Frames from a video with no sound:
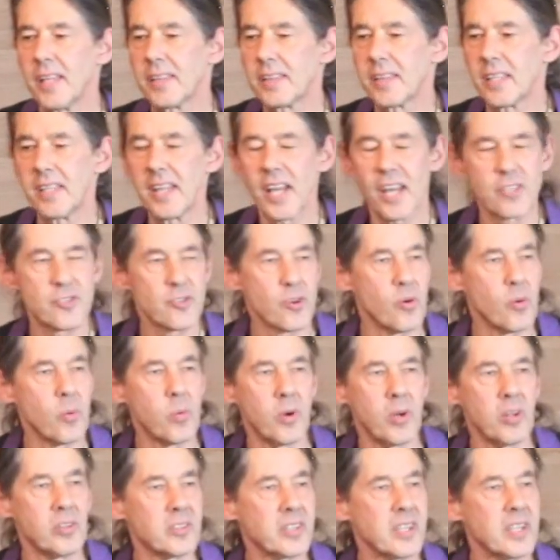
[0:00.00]
the natural
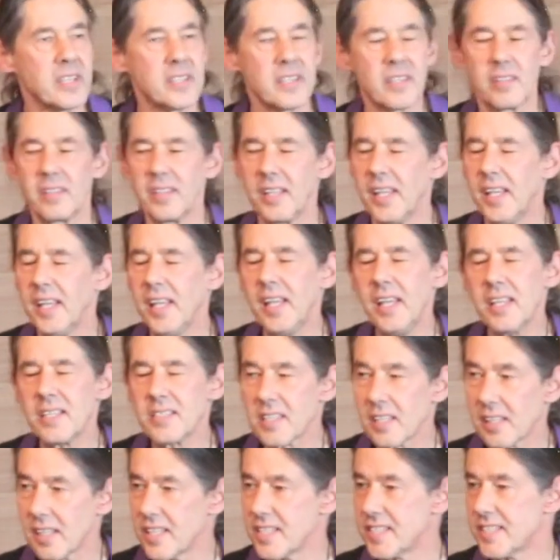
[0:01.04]
world can
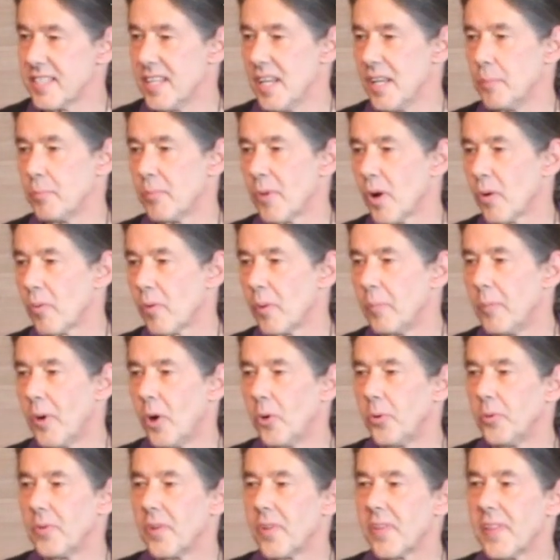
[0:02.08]
easily seem a
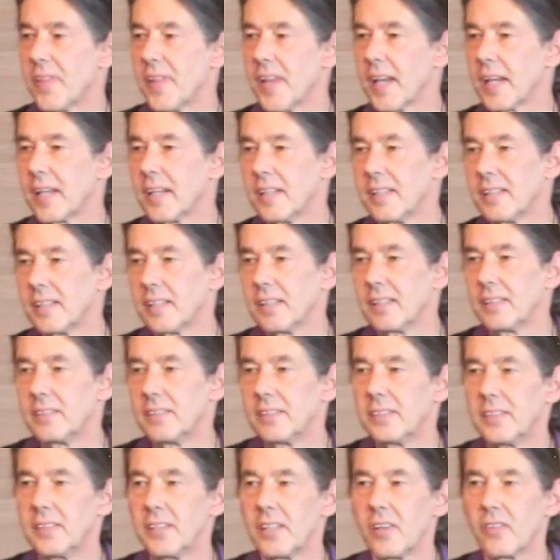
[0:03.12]
remote thing.
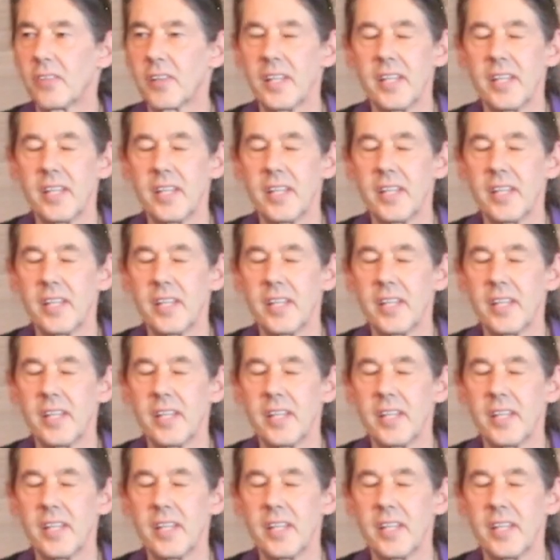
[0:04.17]
You know,